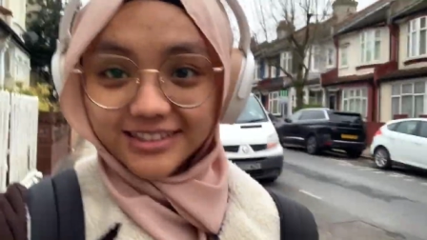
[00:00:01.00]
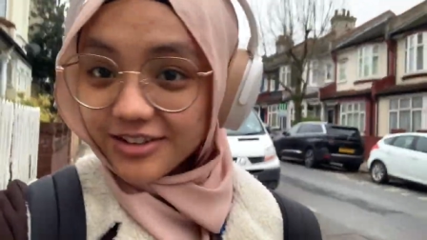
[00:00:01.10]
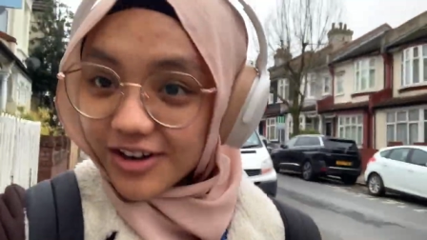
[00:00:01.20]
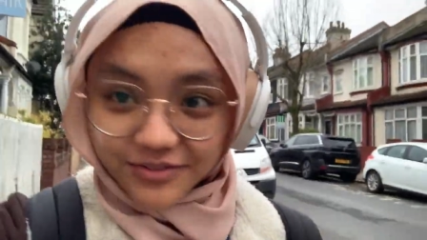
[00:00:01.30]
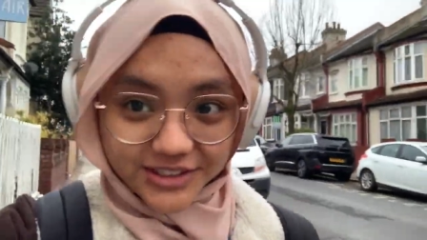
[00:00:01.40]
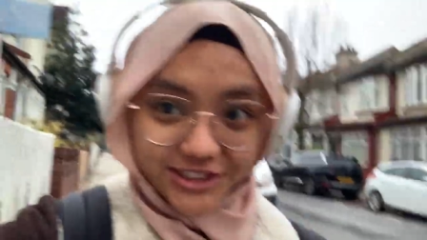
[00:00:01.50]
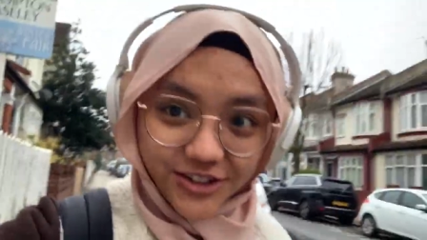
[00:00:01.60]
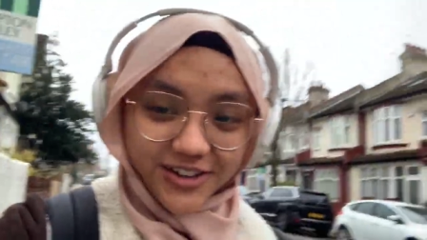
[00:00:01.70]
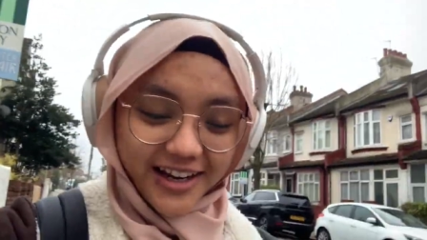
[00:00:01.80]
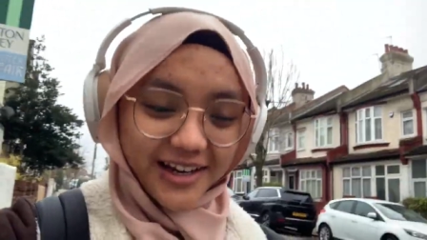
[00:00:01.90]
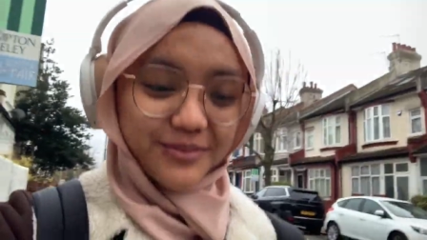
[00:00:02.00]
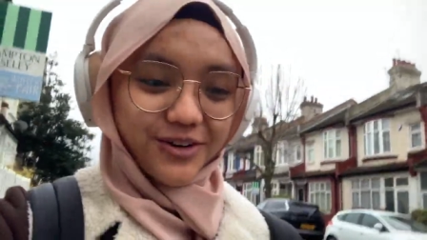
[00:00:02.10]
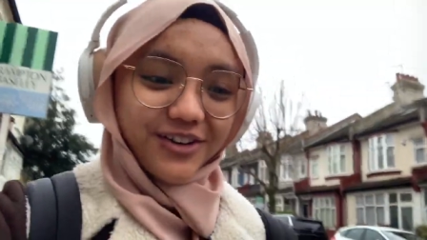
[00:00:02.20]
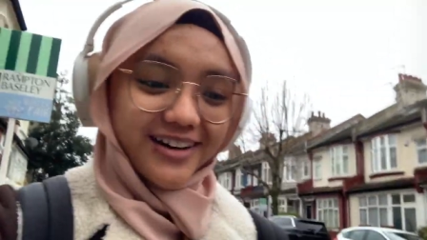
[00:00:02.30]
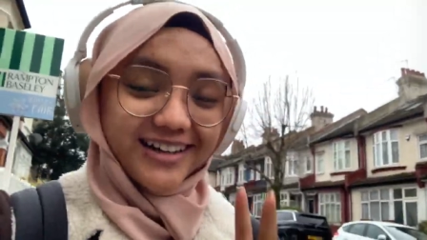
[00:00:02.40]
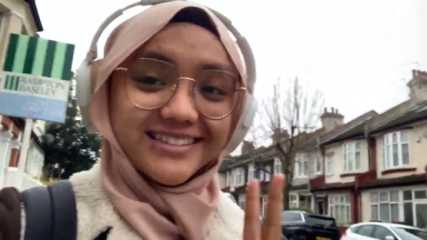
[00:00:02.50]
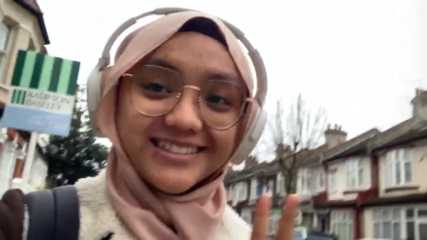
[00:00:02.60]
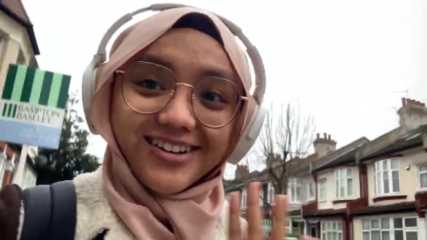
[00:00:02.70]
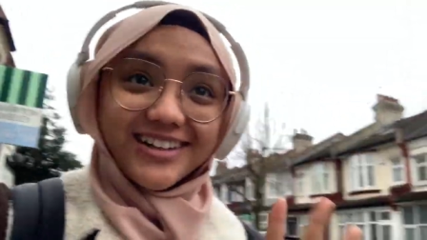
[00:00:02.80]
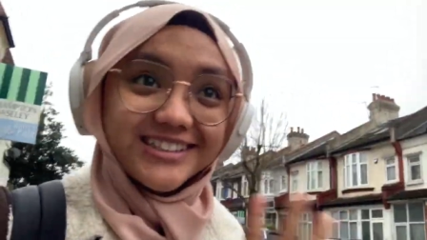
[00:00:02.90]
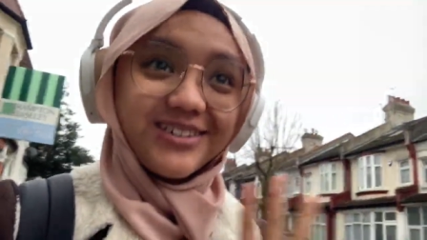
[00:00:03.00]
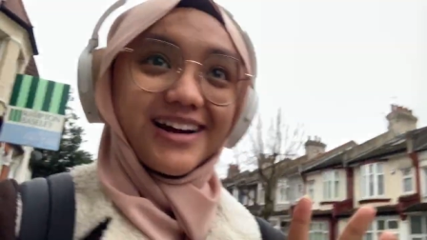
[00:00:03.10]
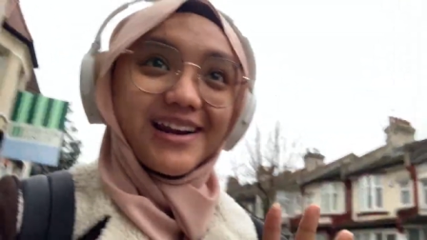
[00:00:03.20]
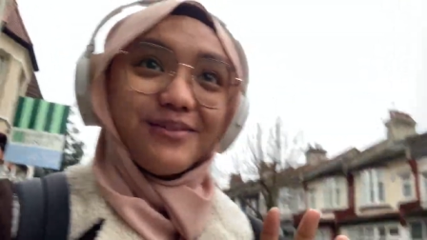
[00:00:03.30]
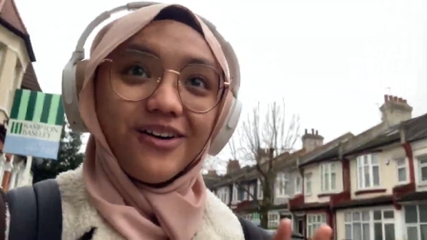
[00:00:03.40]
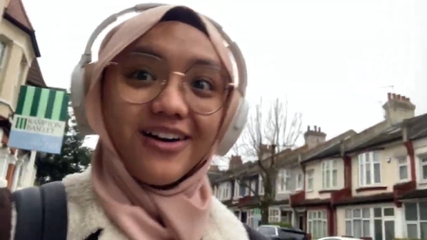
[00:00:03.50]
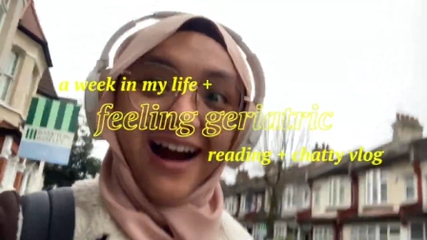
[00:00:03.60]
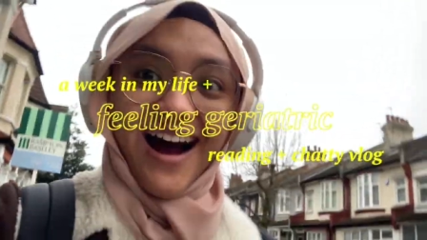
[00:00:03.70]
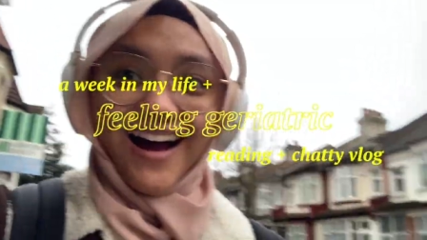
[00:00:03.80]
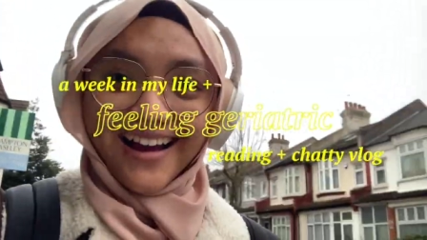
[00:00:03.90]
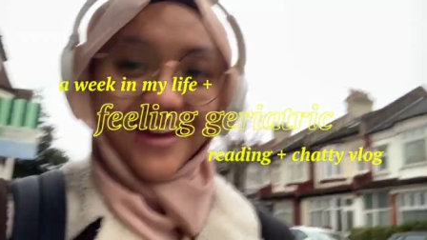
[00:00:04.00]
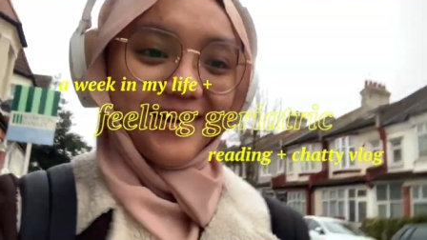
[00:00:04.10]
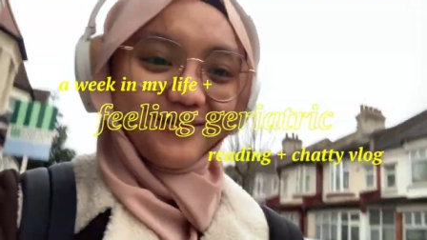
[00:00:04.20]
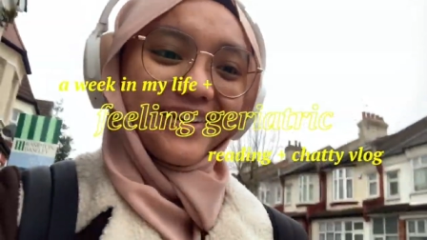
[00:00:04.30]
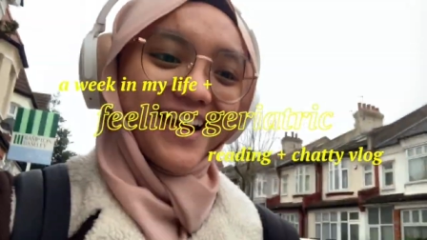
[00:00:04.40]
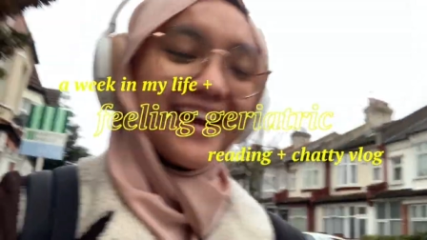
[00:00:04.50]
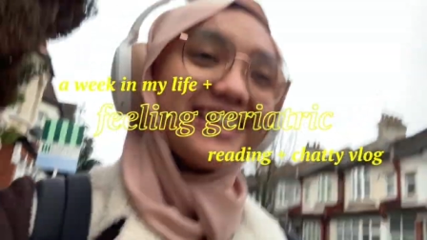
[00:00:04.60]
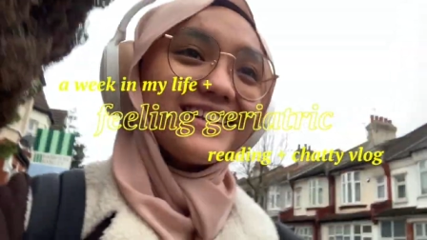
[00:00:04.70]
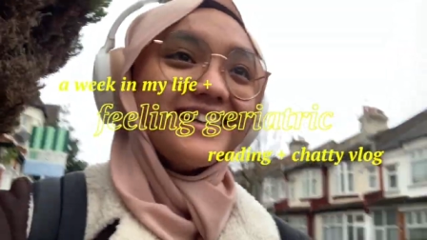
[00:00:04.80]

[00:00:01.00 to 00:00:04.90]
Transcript: not even a joke anymore it's not a joke anymore i am late